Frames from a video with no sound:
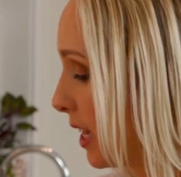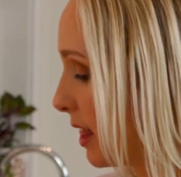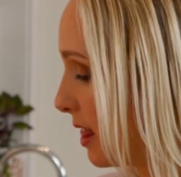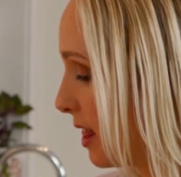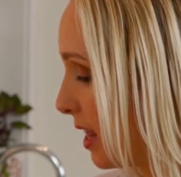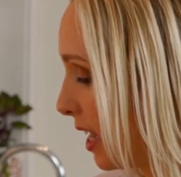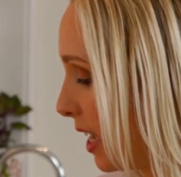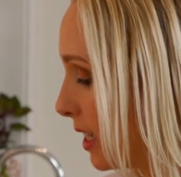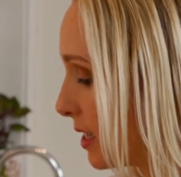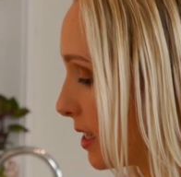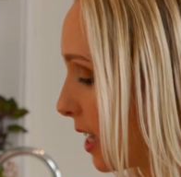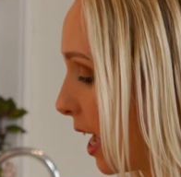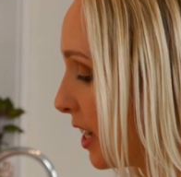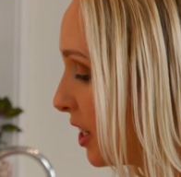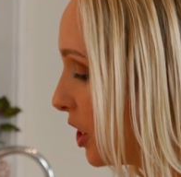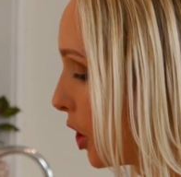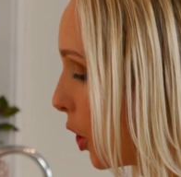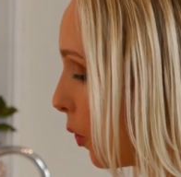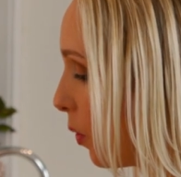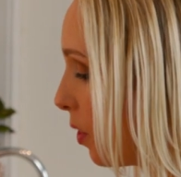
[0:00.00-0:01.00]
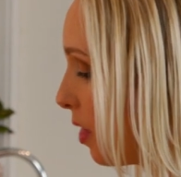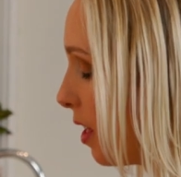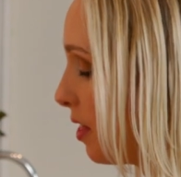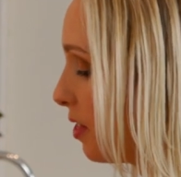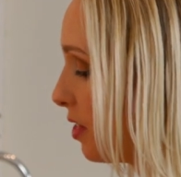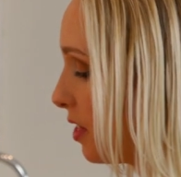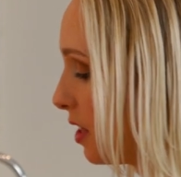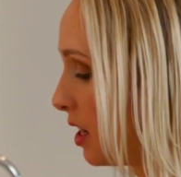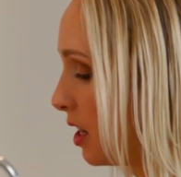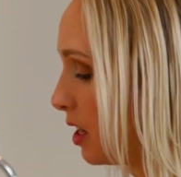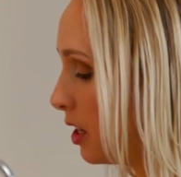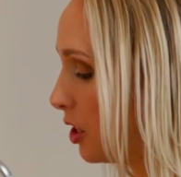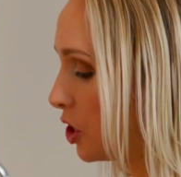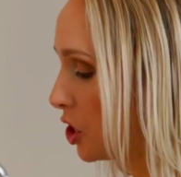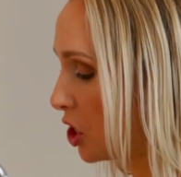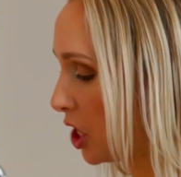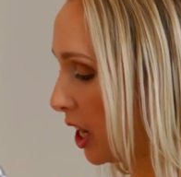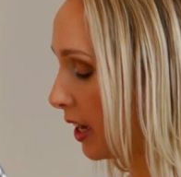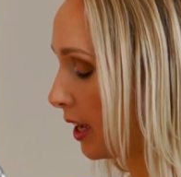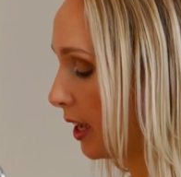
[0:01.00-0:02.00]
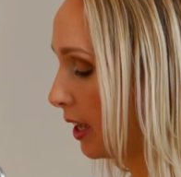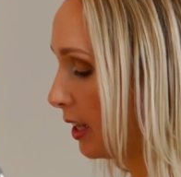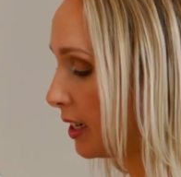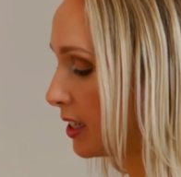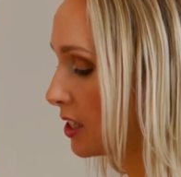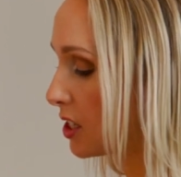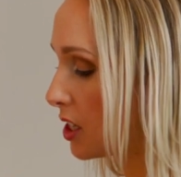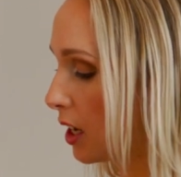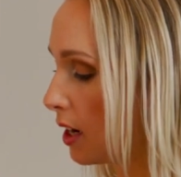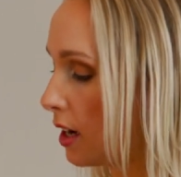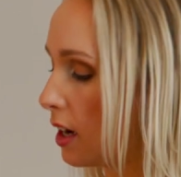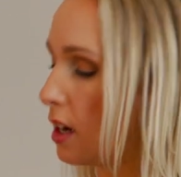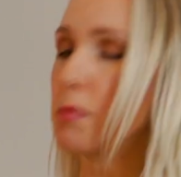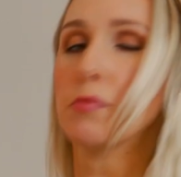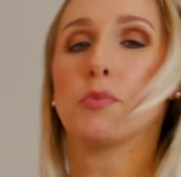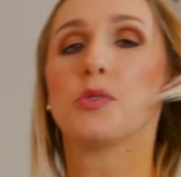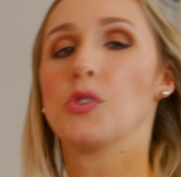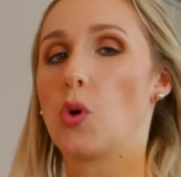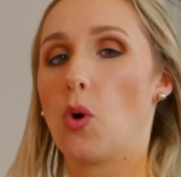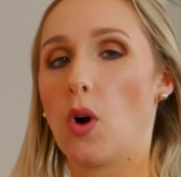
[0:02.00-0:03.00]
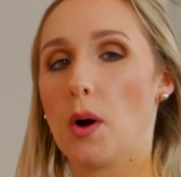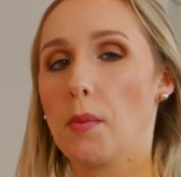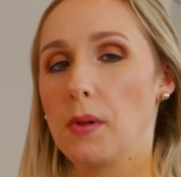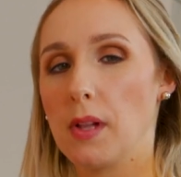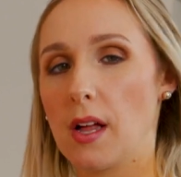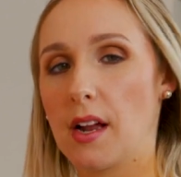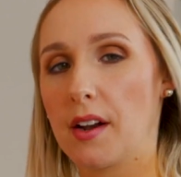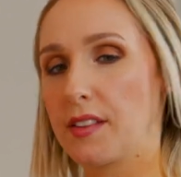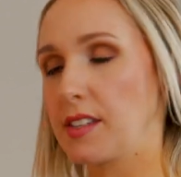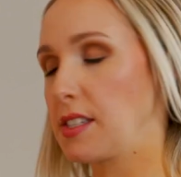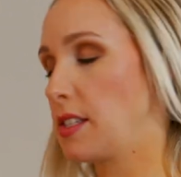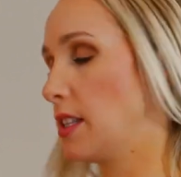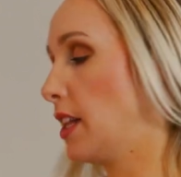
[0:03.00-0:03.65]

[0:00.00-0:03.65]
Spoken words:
at this, I know that the chicken is gonna absorb a lot of this